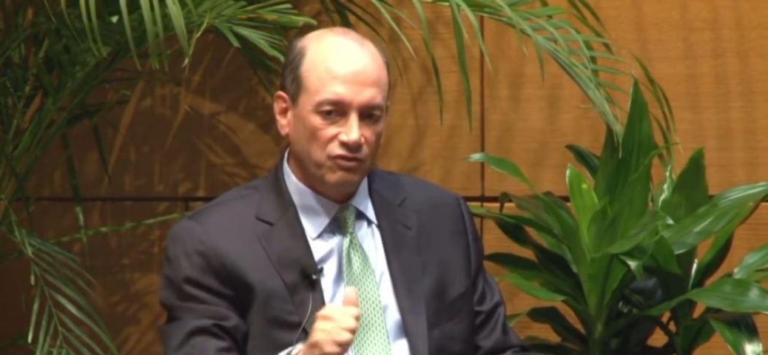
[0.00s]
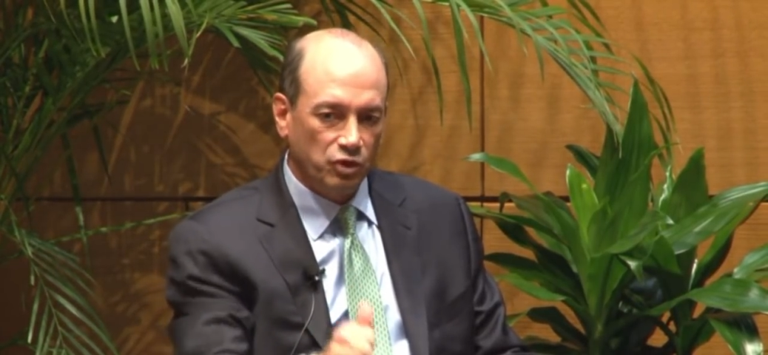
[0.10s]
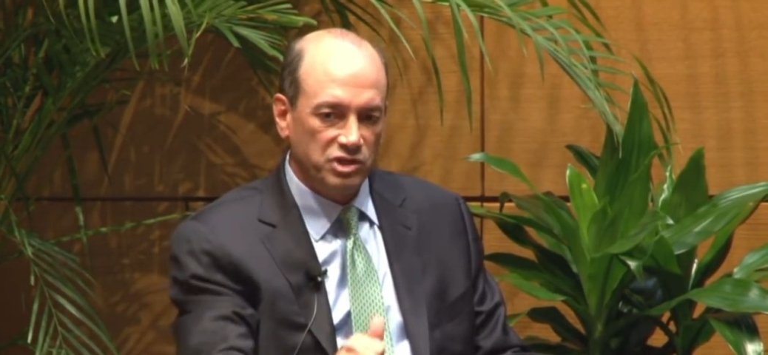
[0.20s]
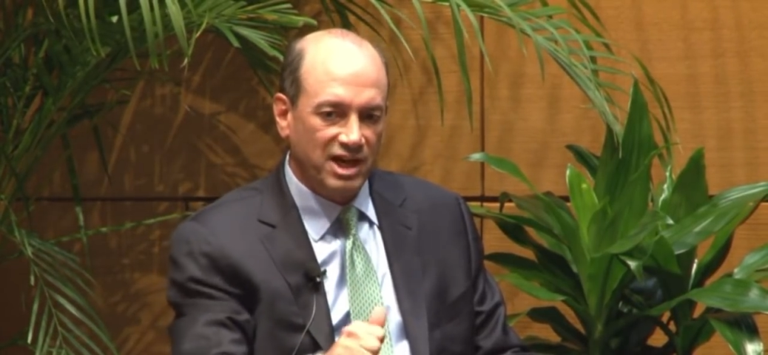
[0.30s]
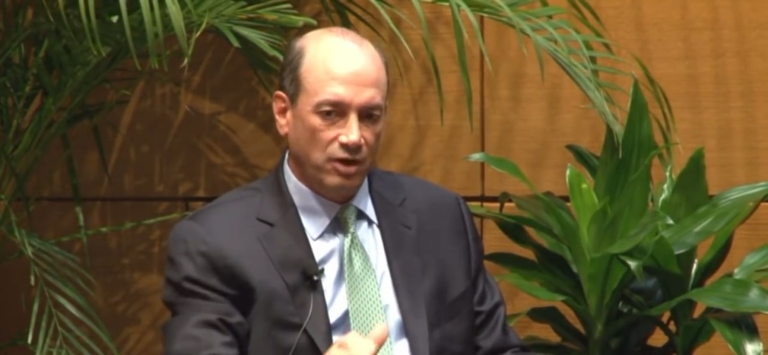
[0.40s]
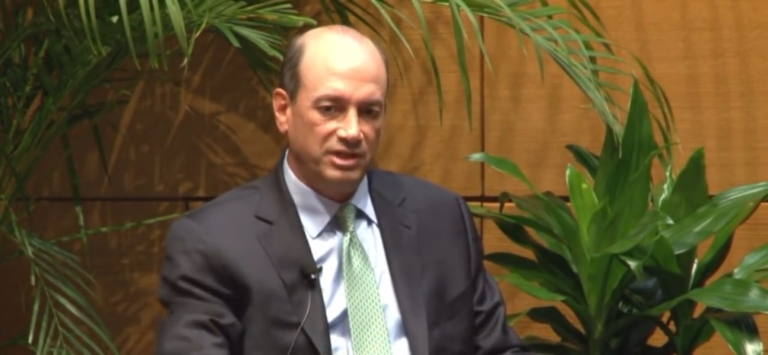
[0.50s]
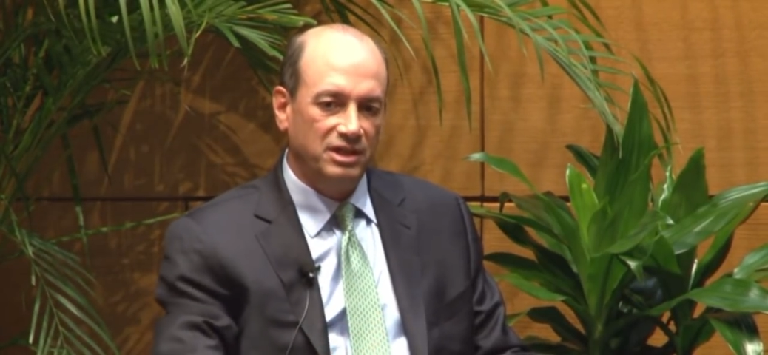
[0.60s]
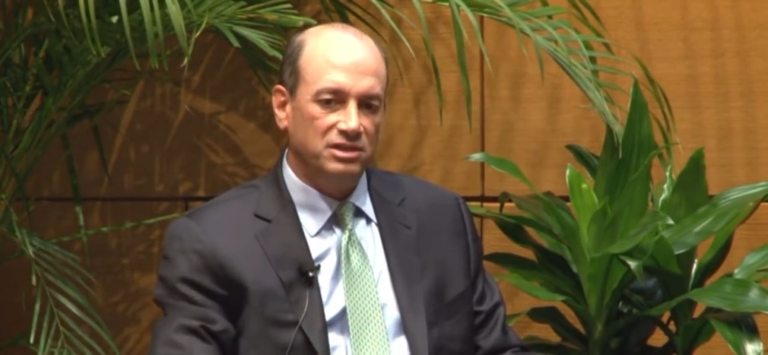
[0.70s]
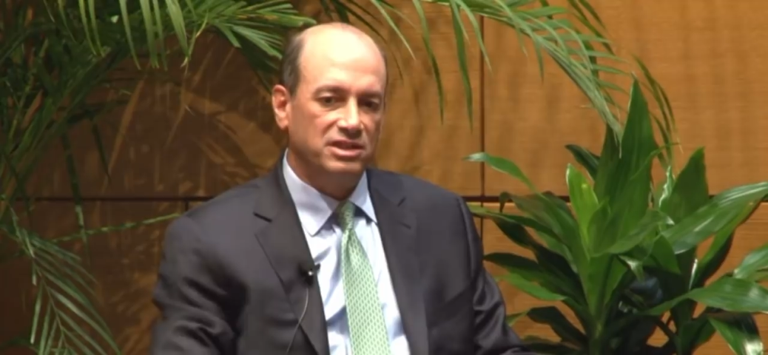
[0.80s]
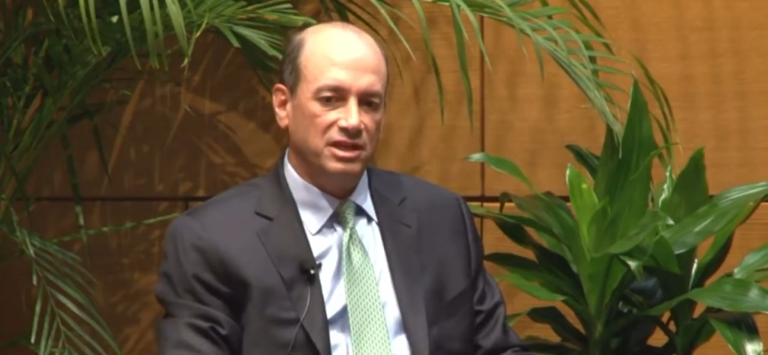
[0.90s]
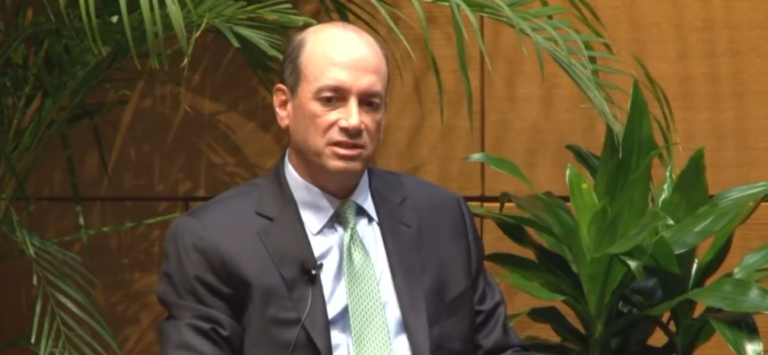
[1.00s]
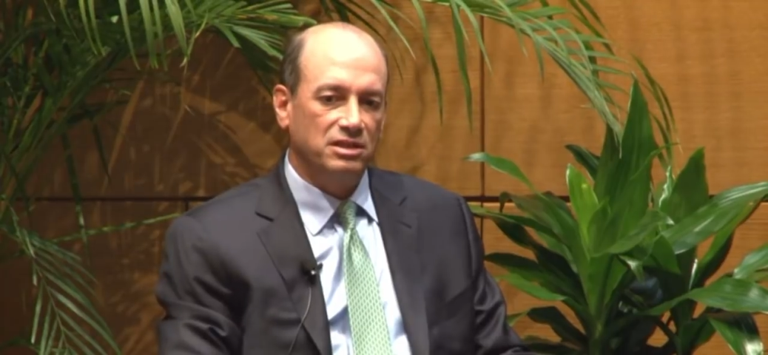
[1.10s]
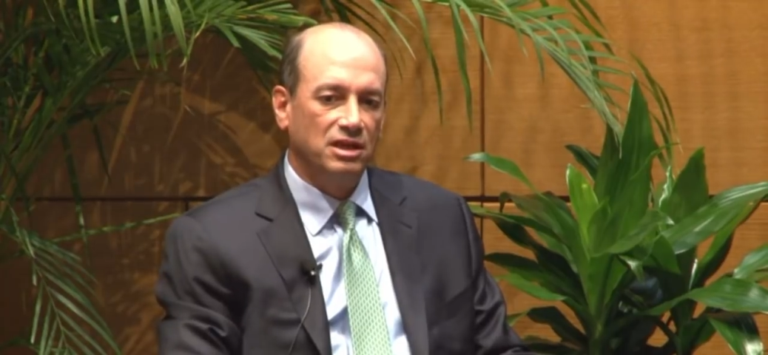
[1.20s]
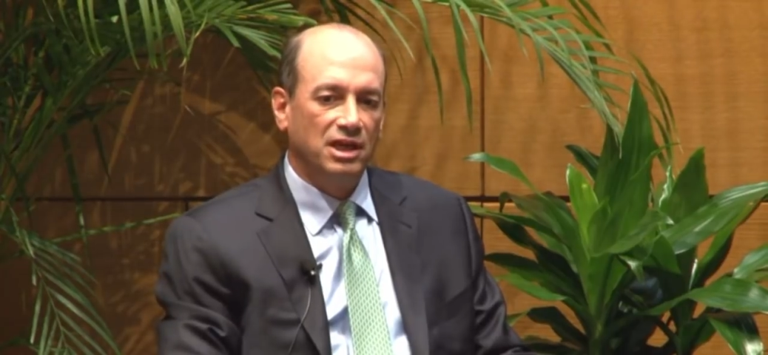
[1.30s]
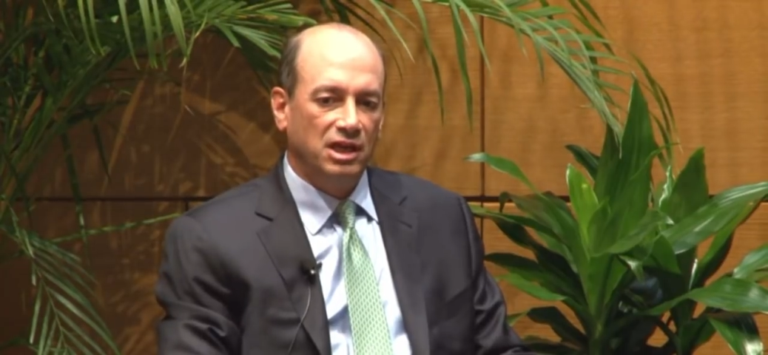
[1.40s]
First guarantee is
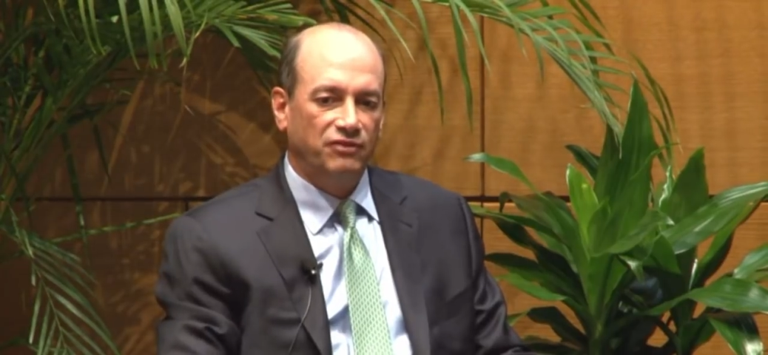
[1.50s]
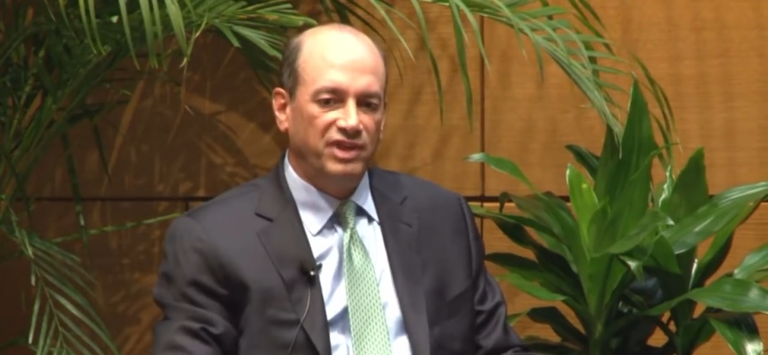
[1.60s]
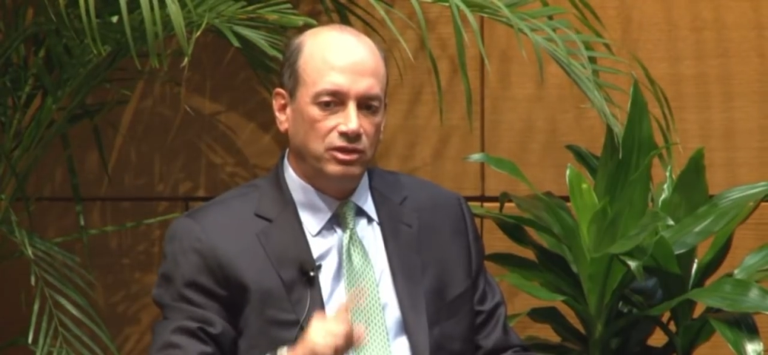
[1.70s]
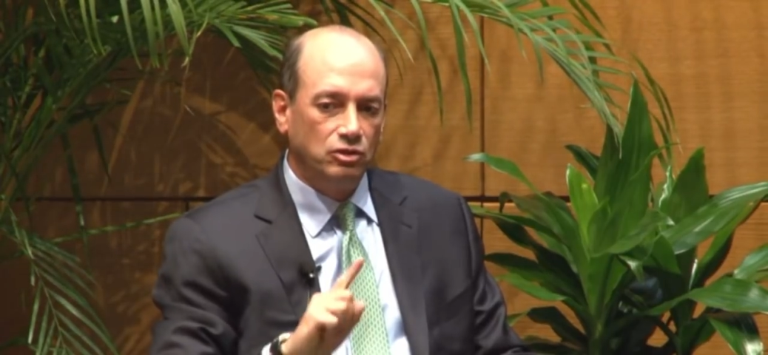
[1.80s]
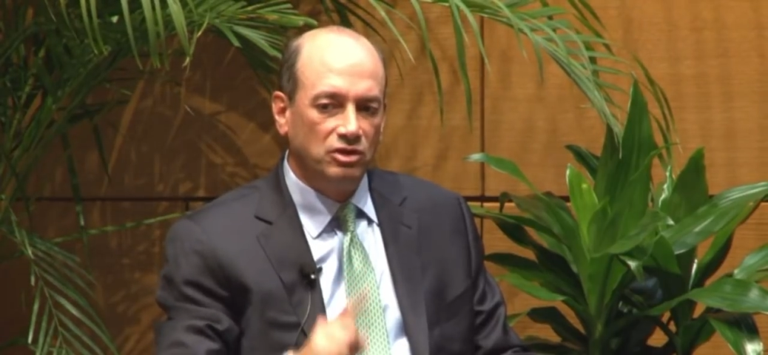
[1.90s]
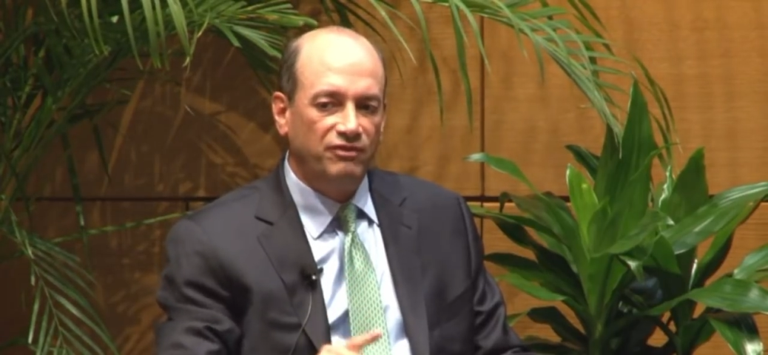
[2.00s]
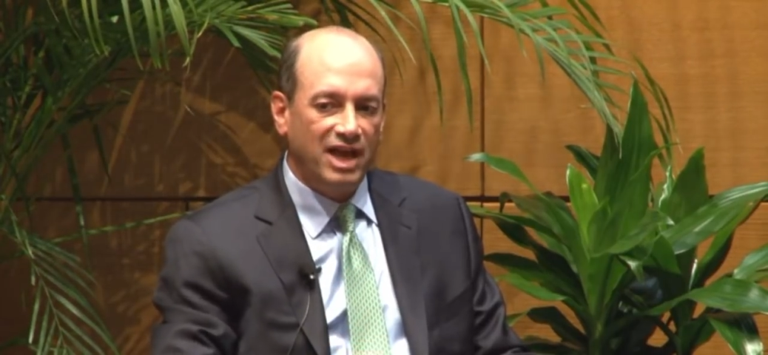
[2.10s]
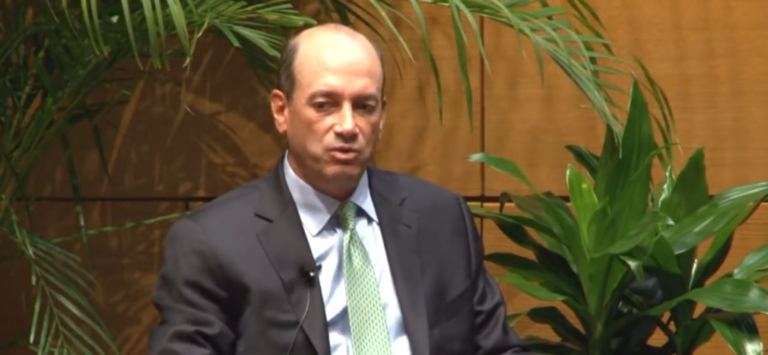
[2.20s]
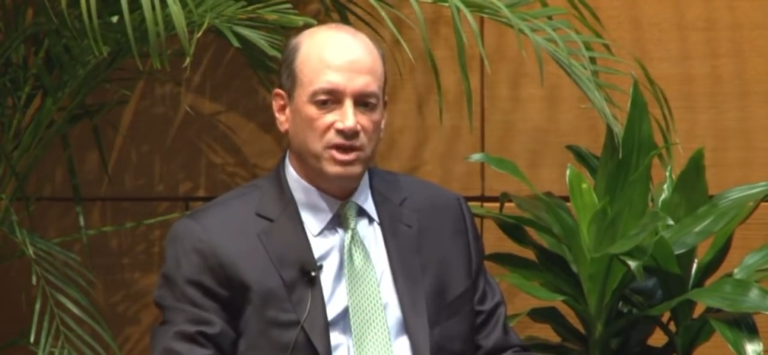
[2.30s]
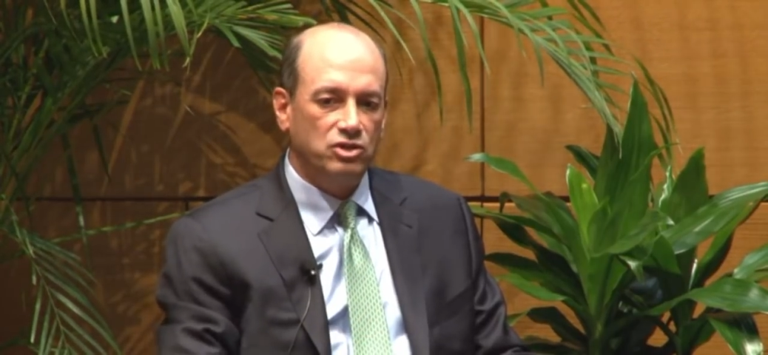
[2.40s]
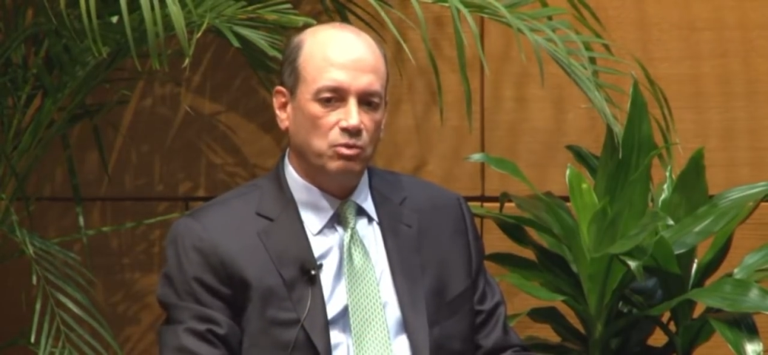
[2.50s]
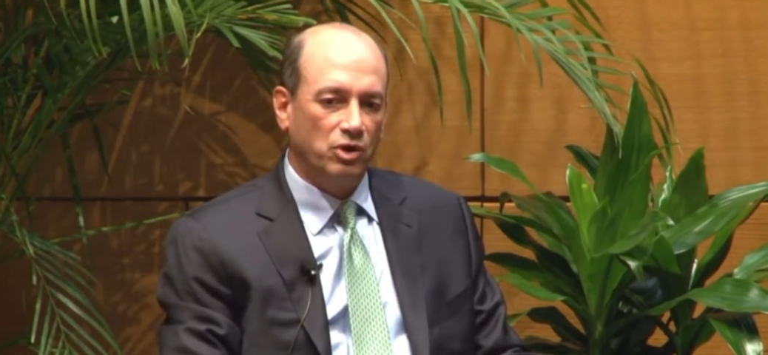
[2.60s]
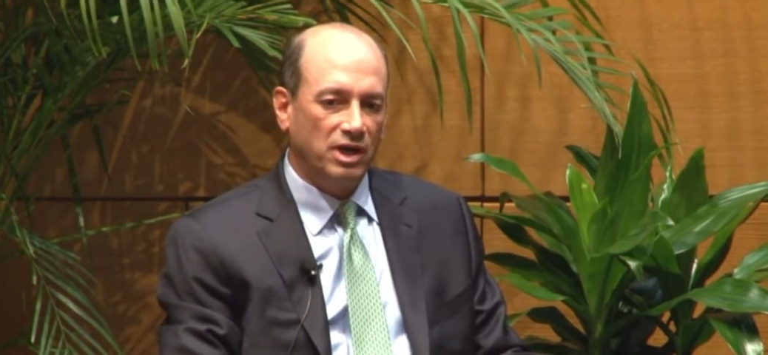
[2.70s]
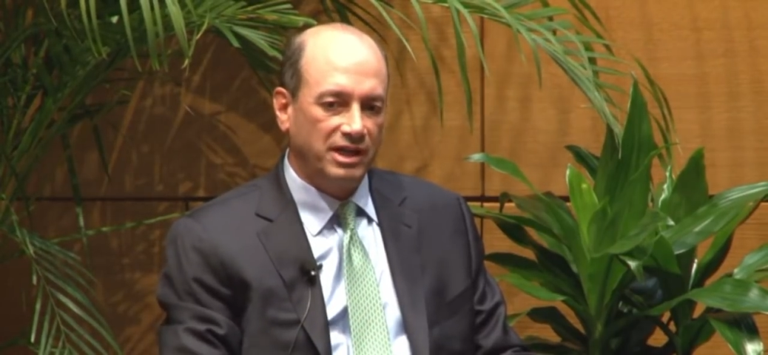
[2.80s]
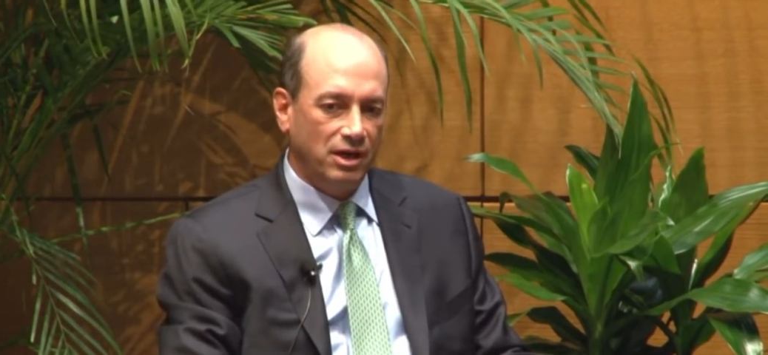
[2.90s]
this. If they do good valuation work,